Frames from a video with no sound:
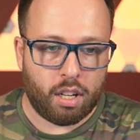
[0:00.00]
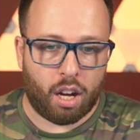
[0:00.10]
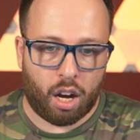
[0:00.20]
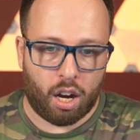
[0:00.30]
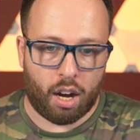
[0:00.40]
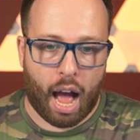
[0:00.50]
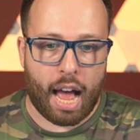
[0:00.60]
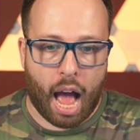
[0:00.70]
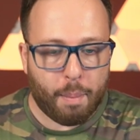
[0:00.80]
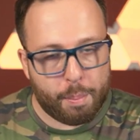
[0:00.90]

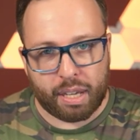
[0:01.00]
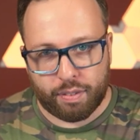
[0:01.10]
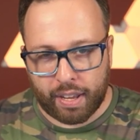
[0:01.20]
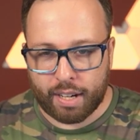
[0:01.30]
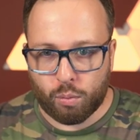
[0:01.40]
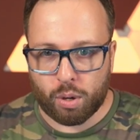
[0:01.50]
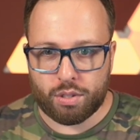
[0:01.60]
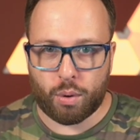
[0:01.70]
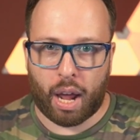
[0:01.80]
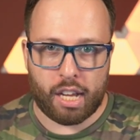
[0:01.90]
I'm a big fan of
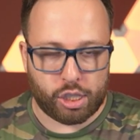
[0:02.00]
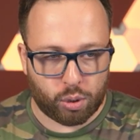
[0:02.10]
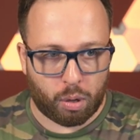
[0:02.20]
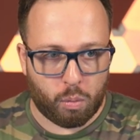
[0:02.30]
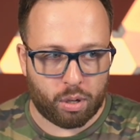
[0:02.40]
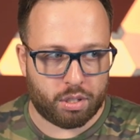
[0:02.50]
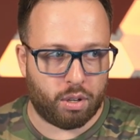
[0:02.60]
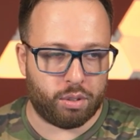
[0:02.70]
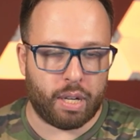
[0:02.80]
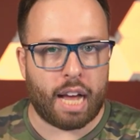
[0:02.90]
Warzone. I enjoy
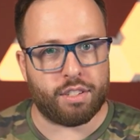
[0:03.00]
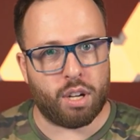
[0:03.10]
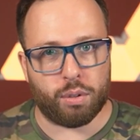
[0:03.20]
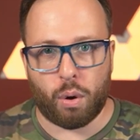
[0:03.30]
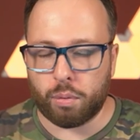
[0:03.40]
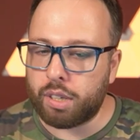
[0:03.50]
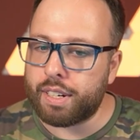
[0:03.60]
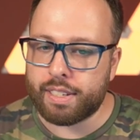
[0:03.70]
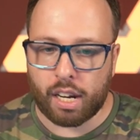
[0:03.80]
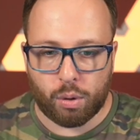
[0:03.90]
Warzone. You guys know the only
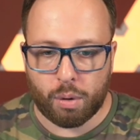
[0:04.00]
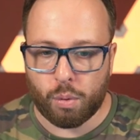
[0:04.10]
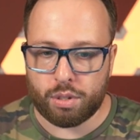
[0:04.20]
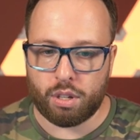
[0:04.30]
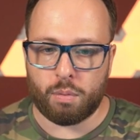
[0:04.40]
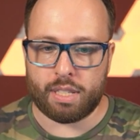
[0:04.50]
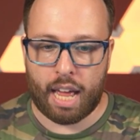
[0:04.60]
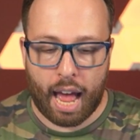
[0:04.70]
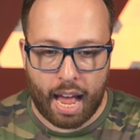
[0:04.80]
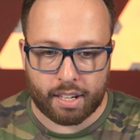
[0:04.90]
reason I quit Warzone was the
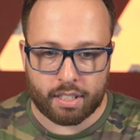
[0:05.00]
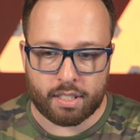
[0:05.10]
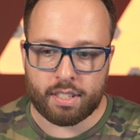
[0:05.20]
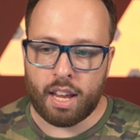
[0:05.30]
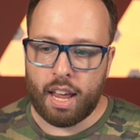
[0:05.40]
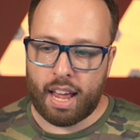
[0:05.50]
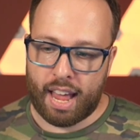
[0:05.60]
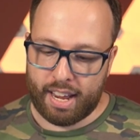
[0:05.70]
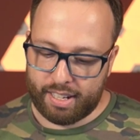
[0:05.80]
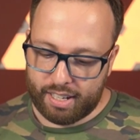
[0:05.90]
hackers.
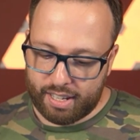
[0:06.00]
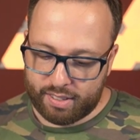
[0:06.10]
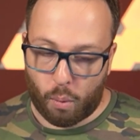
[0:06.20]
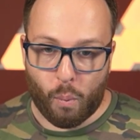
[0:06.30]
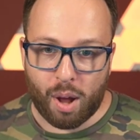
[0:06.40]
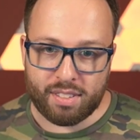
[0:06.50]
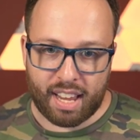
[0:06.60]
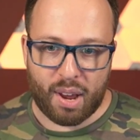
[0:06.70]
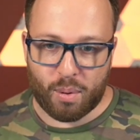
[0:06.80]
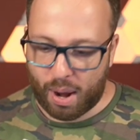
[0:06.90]
And the one
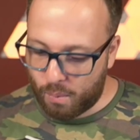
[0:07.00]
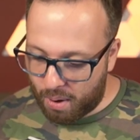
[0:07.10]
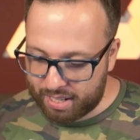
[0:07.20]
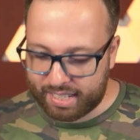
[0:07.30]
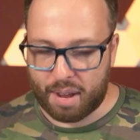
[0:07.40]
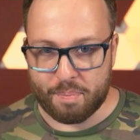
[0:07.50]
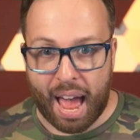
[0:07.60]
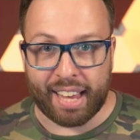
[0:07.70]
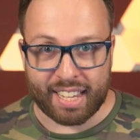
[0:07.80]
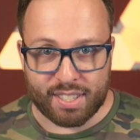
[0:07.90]
day where I wanted to get
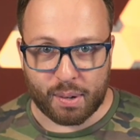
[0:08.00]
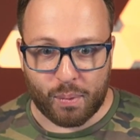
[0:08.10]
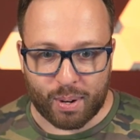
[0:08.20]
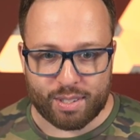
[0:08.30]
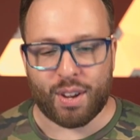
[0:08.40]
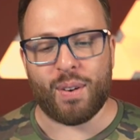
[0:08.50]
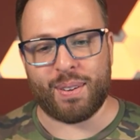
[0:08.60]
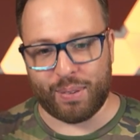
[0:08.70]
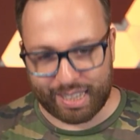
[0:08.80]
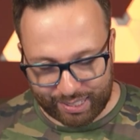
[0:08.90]
back into Warzone,
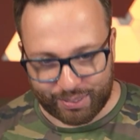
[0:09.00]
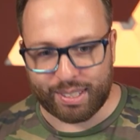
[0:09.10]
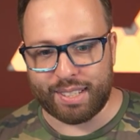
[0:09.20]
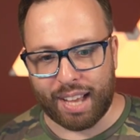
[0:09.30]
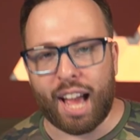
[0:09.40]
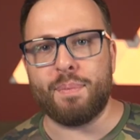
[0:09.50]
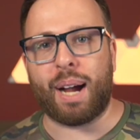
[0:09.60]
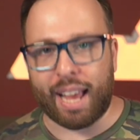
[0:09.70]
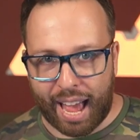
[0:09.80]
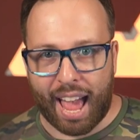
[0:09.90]
we literally died
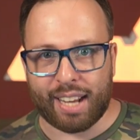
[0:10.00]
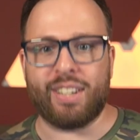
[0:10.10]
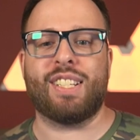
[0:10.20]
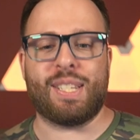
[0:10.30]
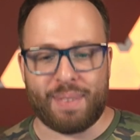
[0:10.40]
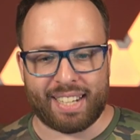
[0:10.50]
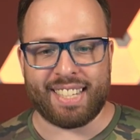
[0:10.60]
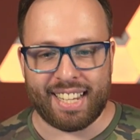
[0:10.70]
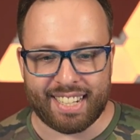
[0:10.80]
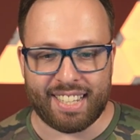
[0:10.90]
by a hacker and
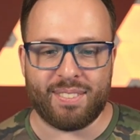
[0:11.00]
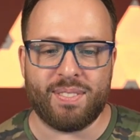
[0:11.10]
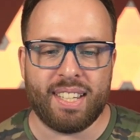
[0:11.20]
spectated him.